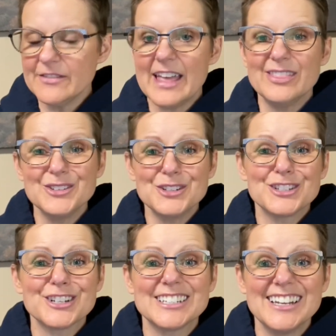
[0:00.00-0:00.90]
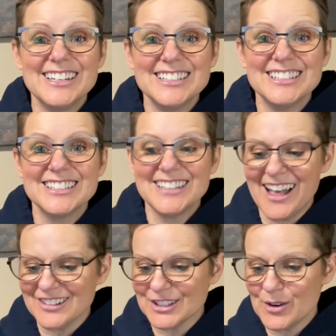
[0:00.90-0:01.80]
and those just took 10 days to
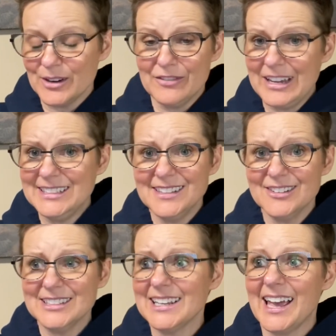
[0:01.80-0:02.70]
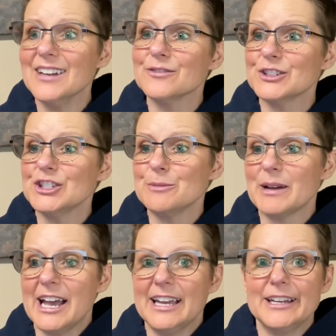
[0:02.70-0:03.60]
sell. So if I see those again for cheap,
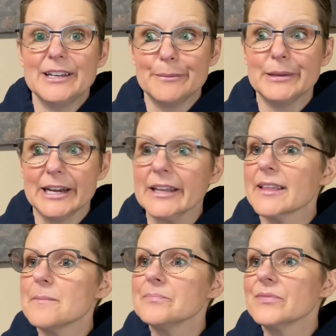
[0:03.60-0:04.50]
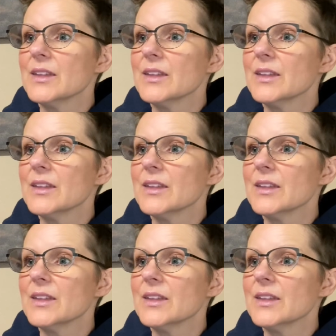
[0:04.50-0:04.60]
I am getting them.